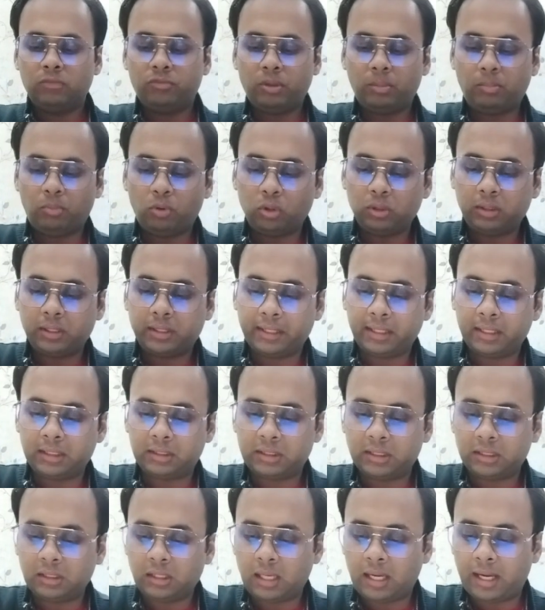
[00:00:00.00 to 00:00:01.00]
the
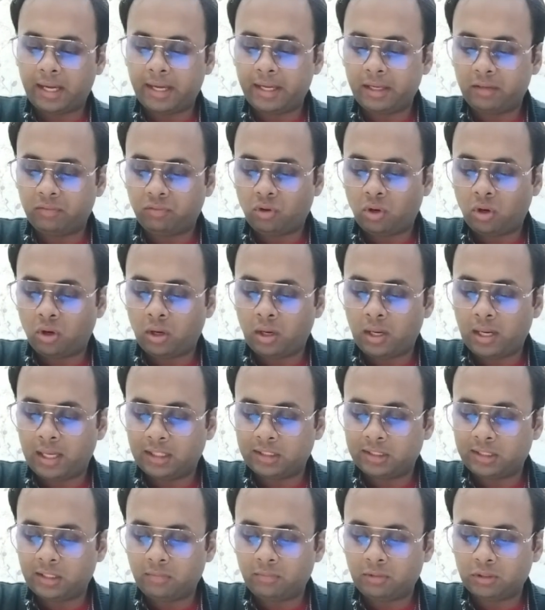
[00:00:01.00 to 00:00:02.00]
cases, like for
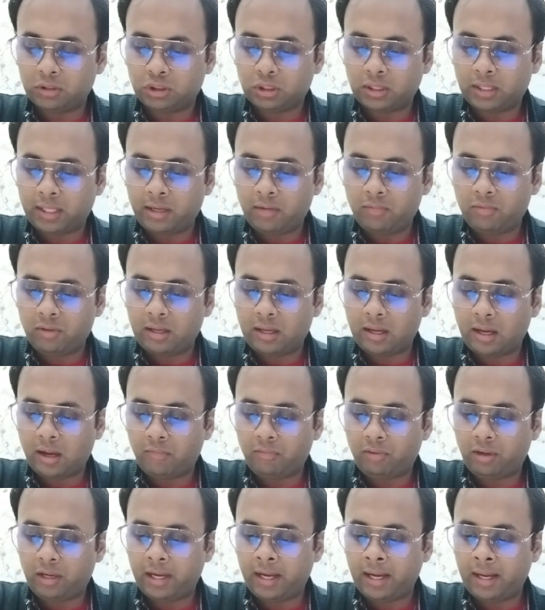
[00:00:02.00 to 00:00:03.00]
less than one shrine we
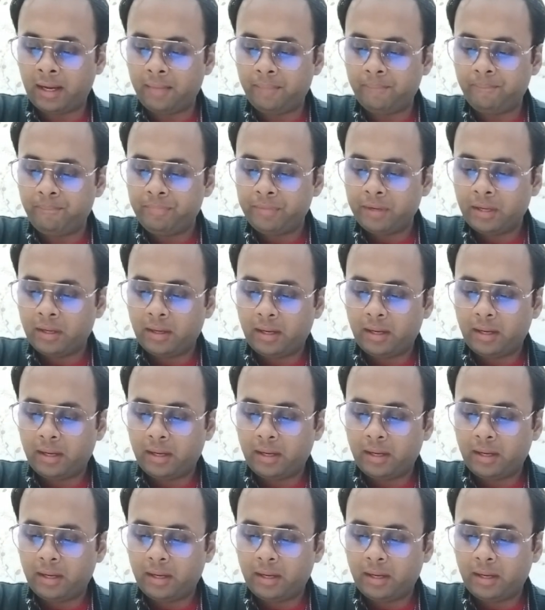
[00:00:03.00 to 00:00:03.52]
have 10